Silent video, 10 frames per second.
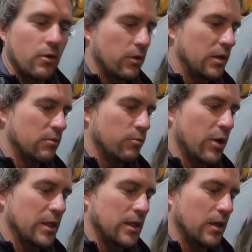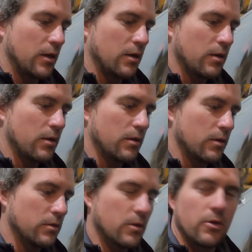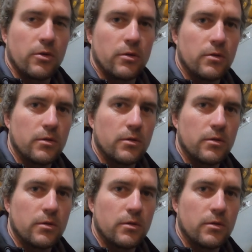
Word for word: Got these from Brake Tech, so